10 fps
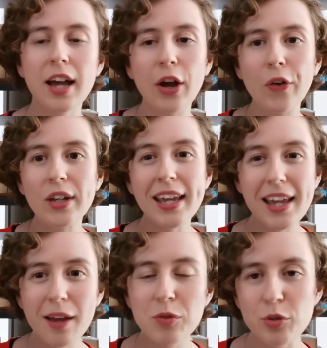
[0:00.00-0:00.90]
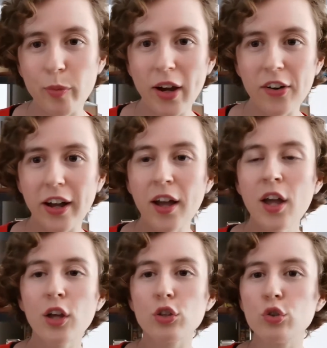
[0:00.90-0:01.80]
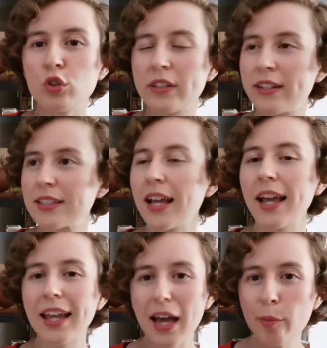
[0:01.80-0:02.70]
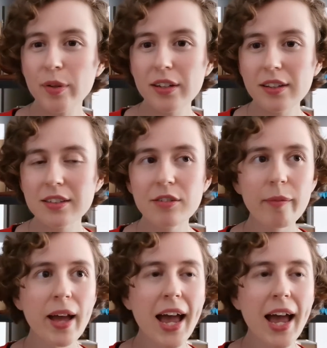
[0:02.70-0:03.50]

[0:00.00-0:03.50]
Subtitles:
how M.Szpara uses capitalism